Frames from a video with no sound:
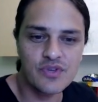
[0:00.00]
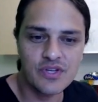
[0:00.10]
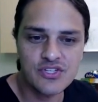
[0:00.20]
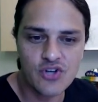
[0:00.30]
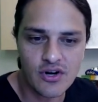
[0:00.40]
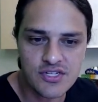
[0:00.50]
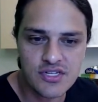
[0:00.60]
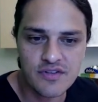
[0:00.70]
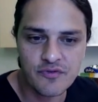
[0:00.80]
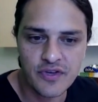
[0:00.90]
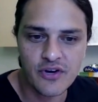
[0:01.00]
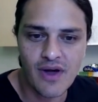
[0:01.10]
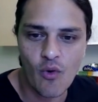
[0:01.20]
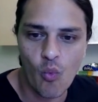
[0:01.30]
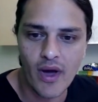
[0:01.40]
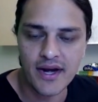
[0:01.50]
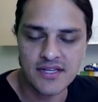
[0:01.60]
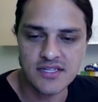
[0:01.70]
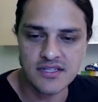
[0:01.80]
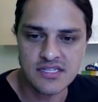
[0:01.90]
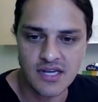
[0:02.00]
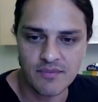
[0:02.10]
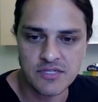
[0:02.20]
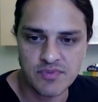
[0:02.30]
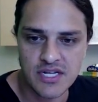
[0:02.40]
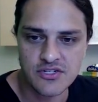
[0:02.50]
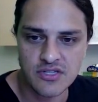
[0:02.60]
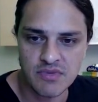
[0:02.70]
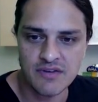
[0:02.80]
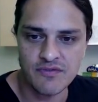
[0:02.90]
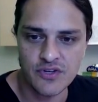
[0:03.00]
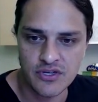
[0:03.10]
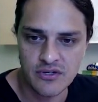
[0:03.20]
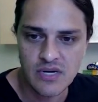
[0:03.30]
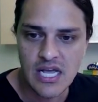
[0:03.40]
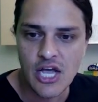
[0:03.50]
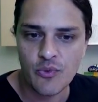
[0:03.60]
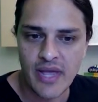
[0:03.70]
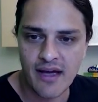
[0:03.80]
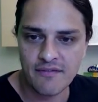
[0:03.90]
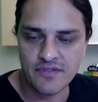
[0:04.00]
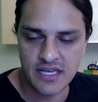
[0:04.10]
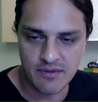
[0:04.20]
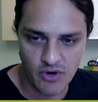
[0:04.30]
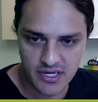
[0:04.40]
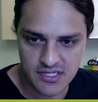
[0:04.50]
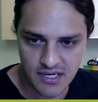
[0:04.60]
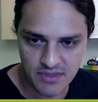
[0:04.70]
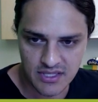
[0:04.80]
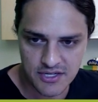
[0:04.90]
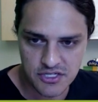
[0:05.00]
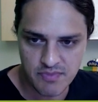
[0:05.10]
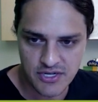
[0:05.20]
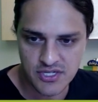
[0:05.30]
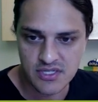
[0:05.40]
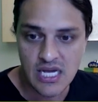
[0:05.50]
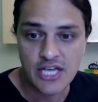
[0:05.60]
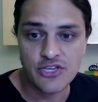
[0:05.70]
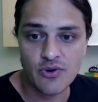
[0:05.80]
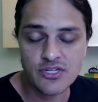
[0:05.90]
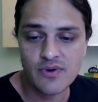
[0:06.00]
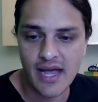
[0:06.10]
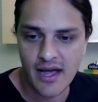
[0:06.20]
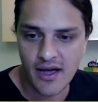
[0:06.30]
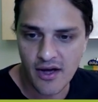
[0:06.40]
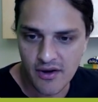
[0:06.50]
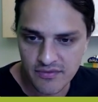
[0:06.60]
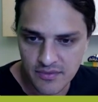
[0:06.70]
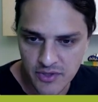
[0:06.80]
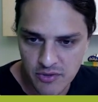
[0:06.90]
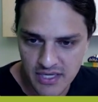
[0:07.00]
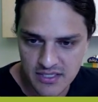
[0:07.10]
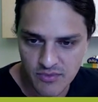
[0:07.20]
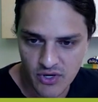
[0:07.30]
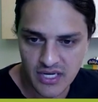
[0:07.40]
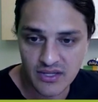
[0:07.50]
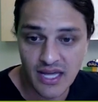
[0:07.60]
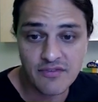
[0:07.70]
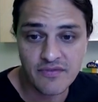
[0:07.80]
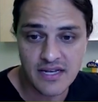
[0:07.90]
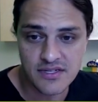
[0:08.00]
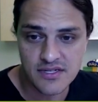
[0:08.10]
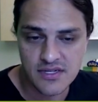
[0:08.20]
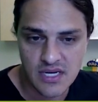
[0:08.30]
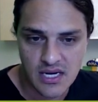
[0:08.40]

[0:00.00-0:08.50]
start to figure out what it is that these segments potentially mean for you. We have the in-market segment that I just mentioned. You also have, let me go back to in-market, life events.